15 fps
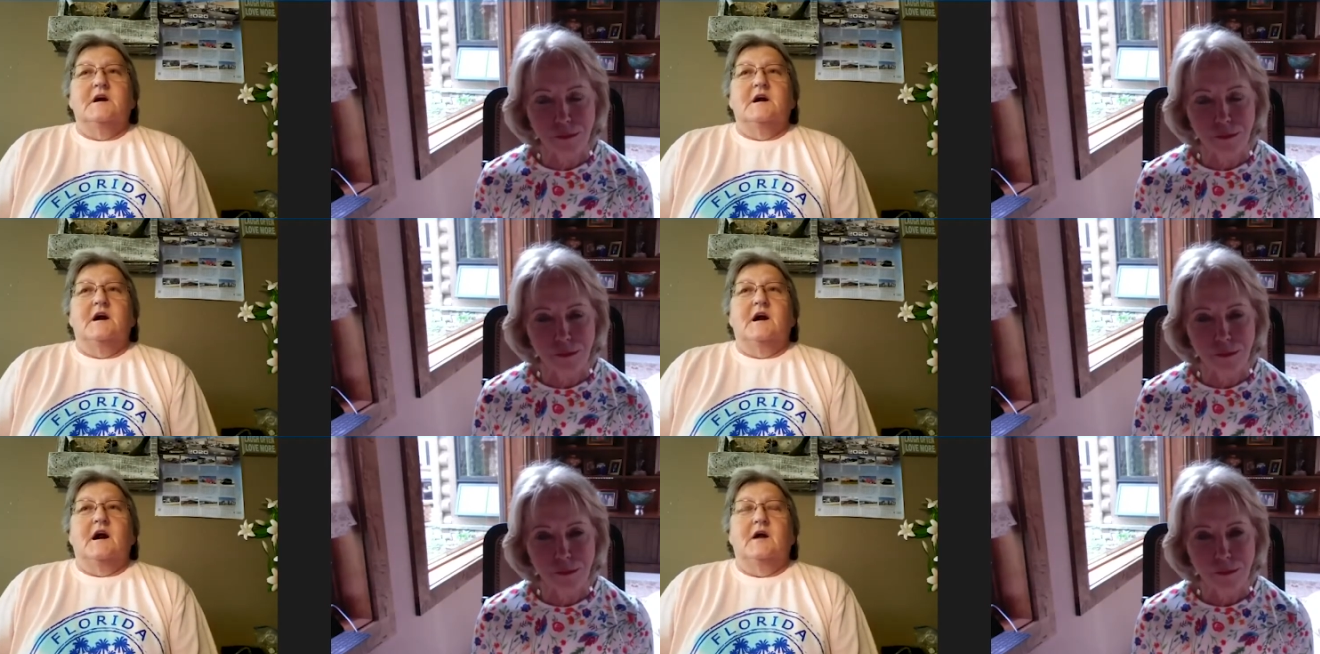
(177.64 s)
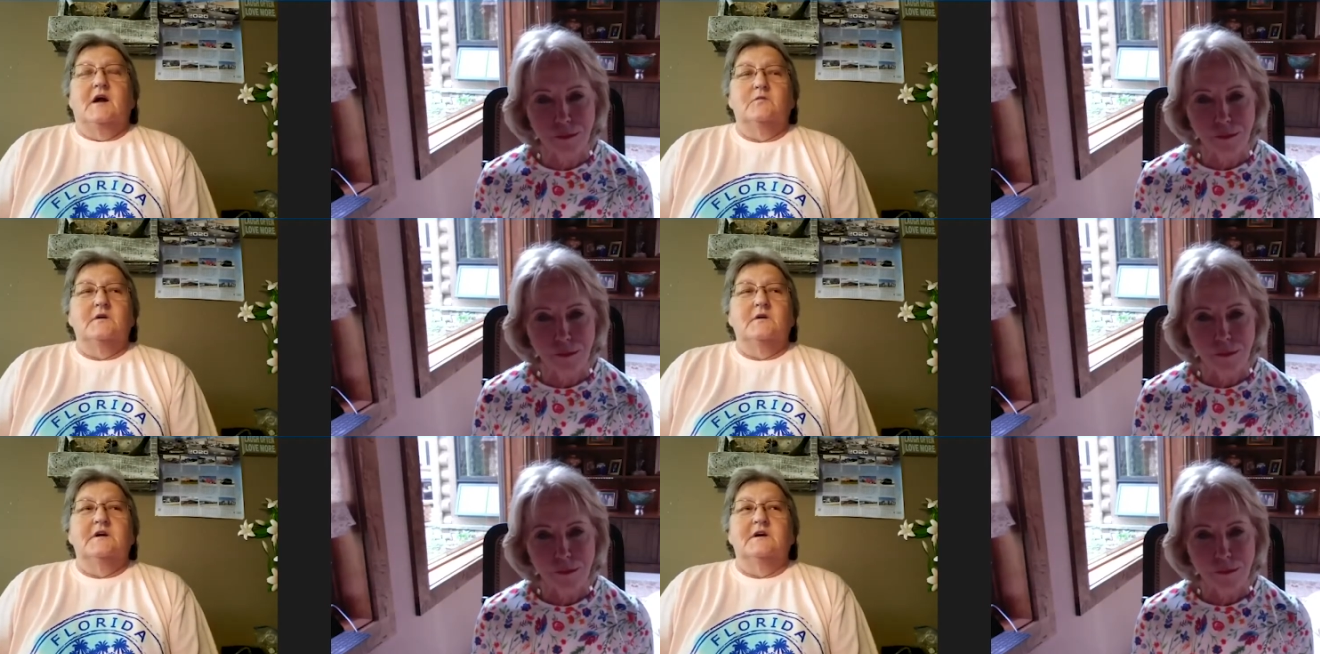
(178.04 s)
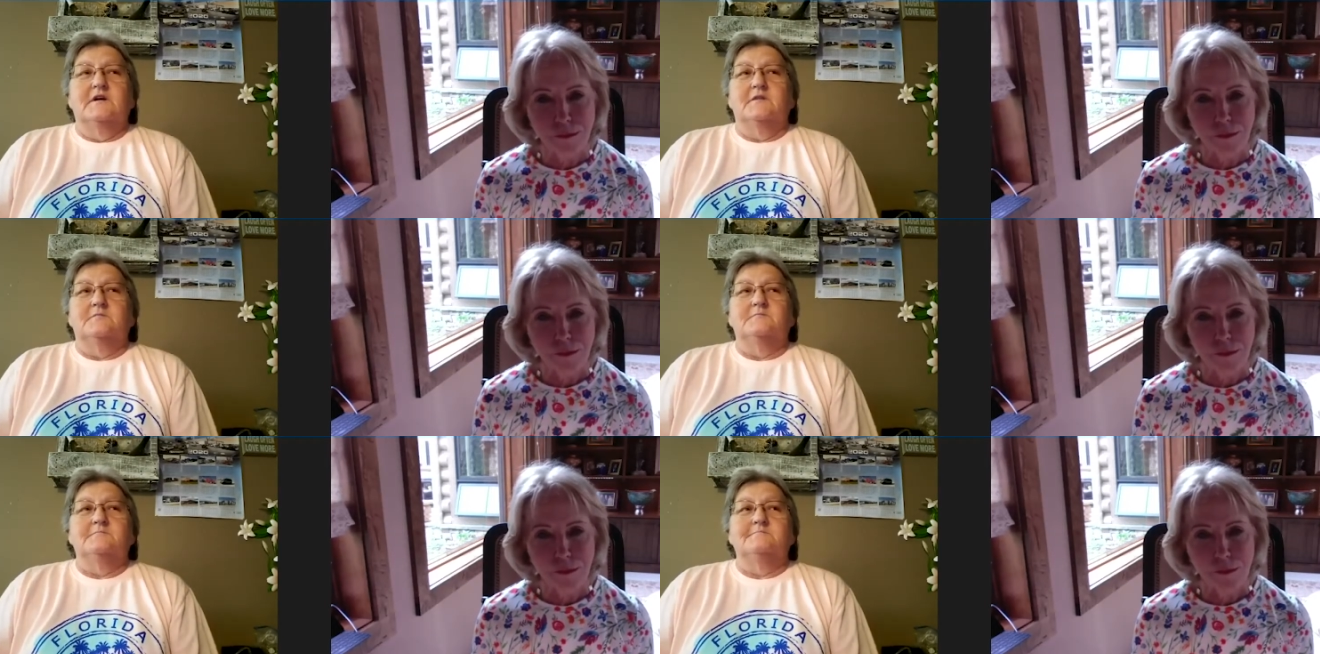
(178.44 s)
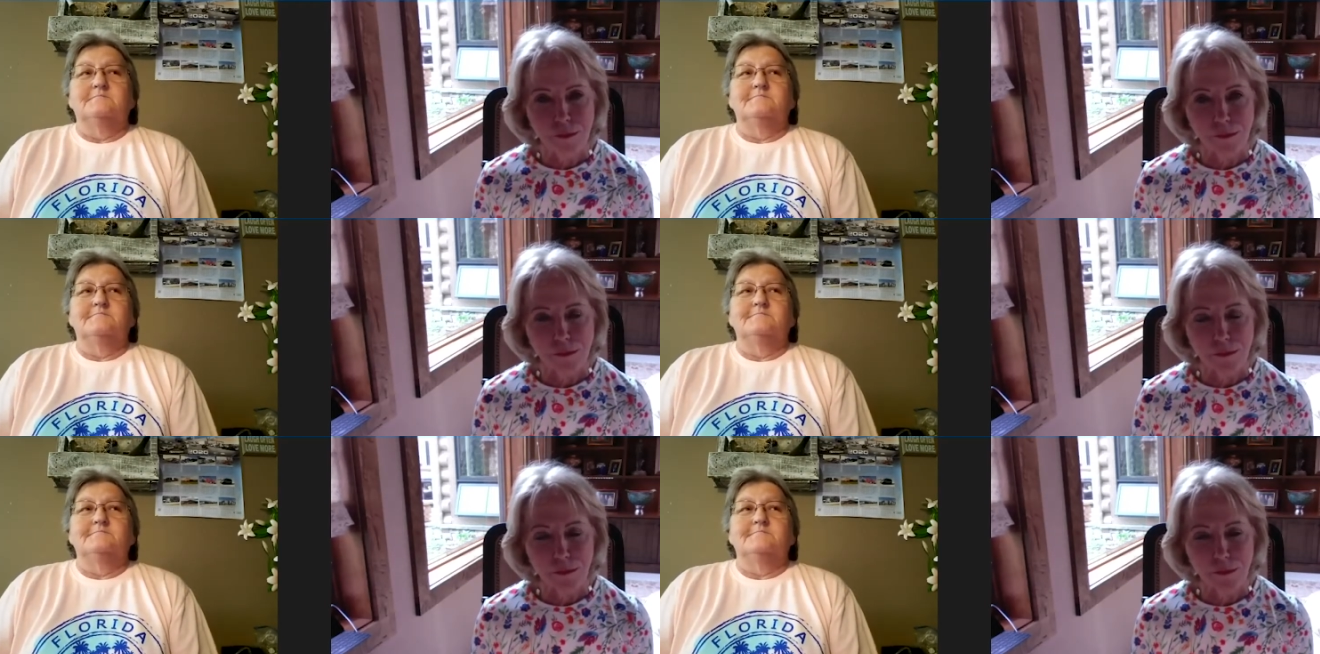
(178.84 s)
Speaker 1: I really,
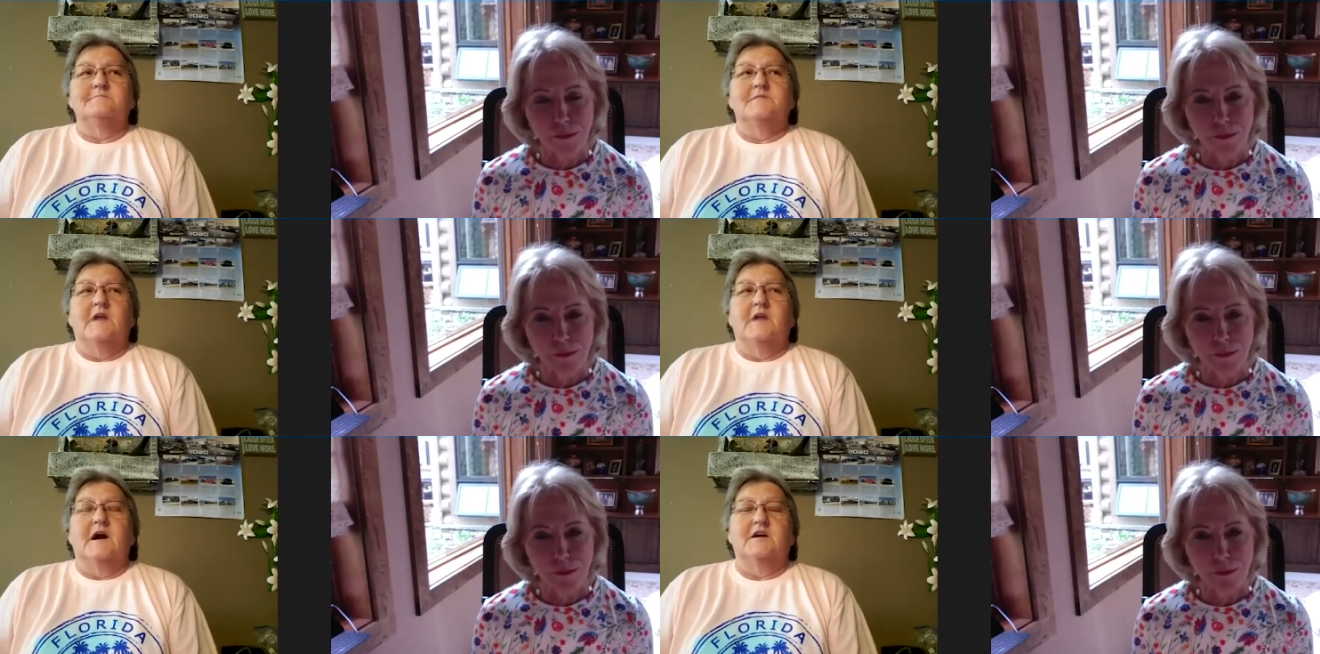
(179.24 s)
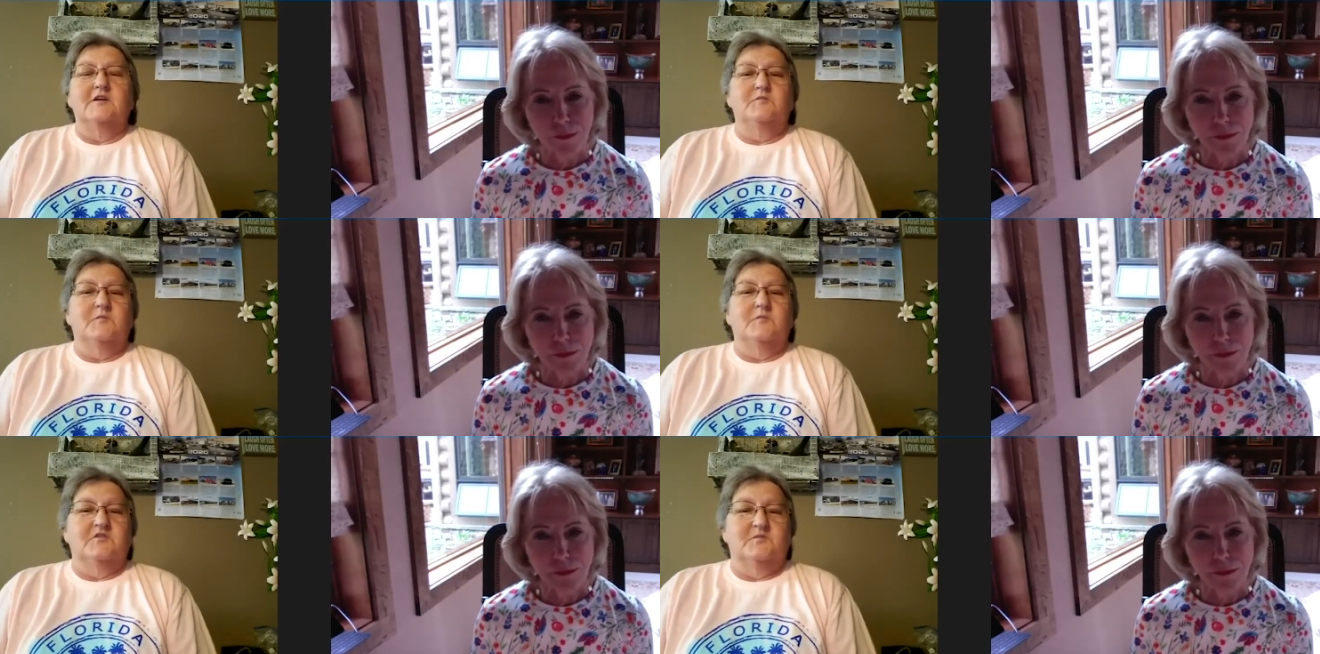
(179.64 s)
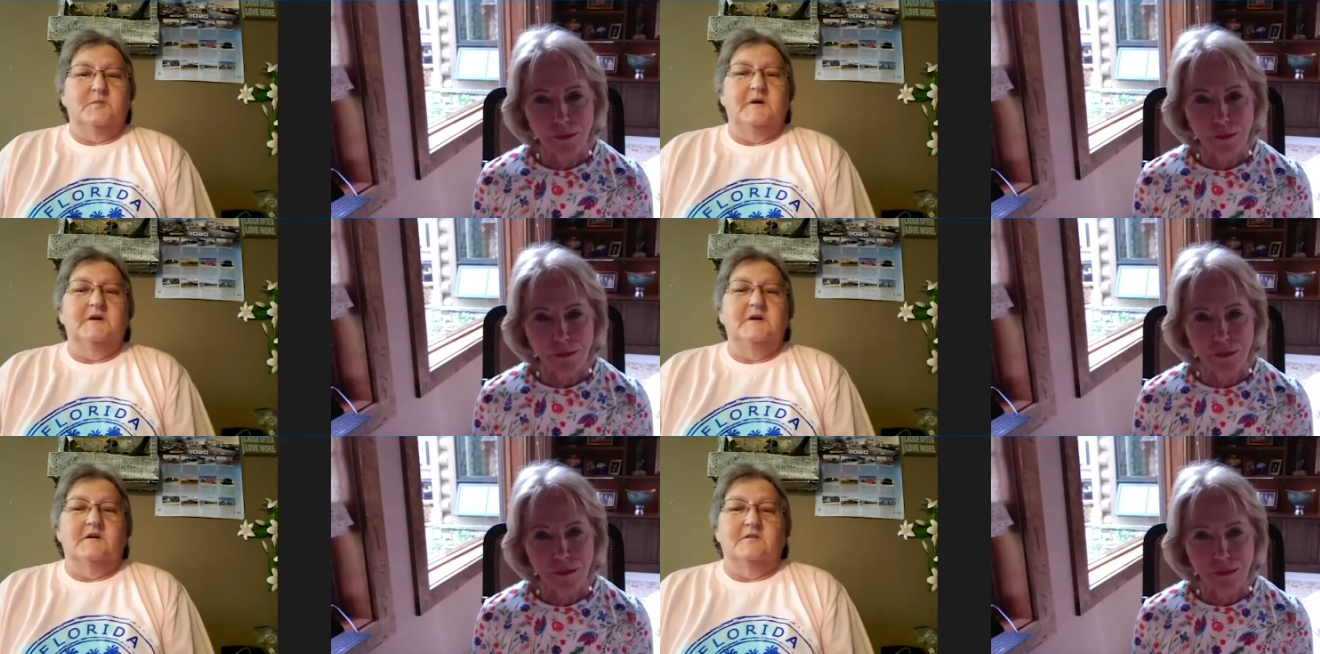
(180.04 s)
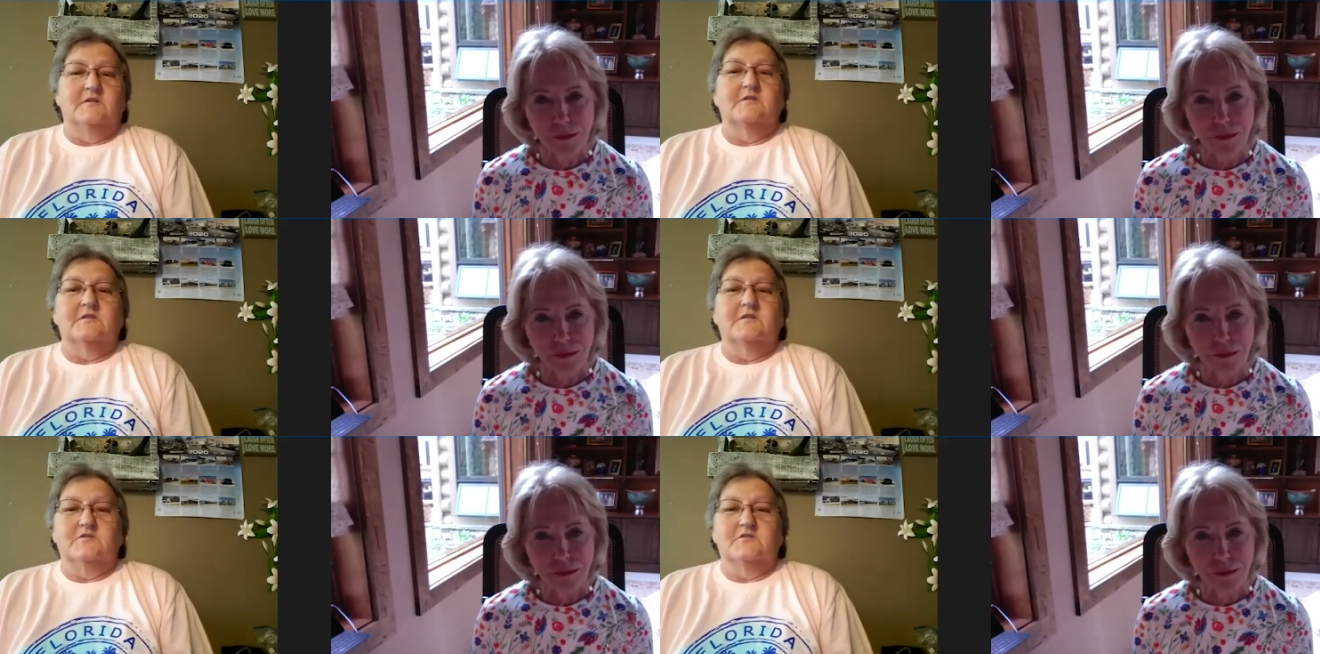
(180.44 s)
I keep my speed under
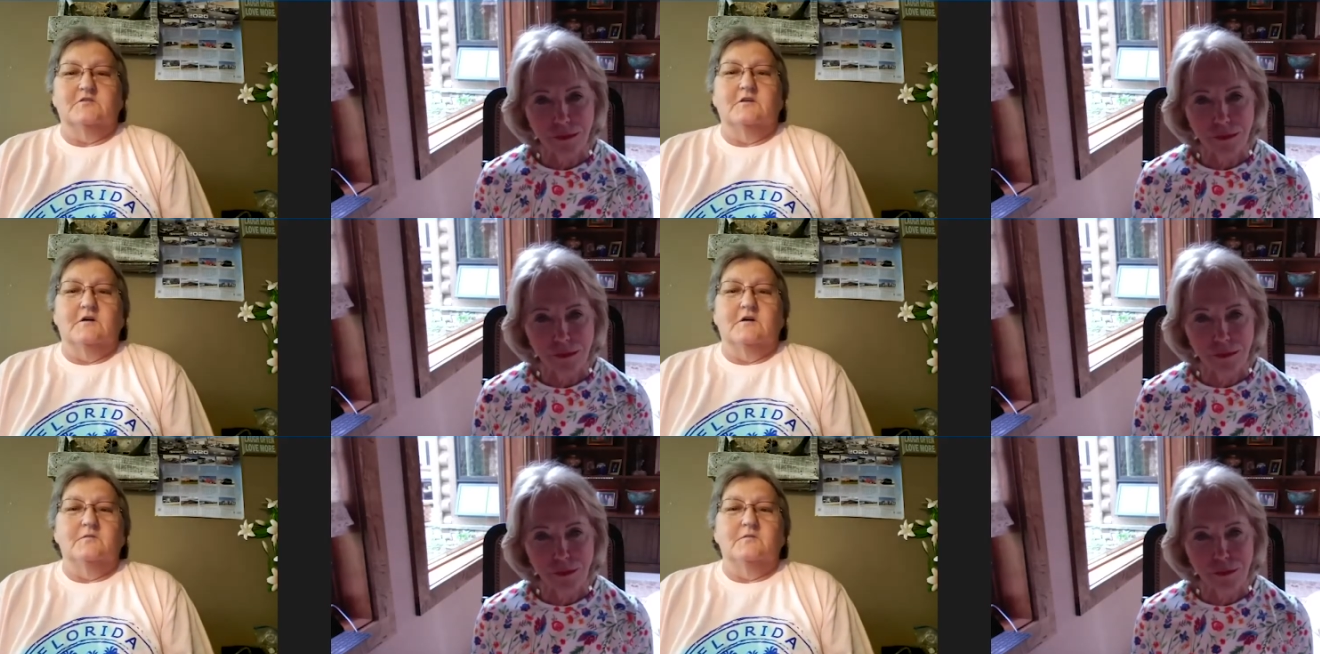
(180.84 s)
control.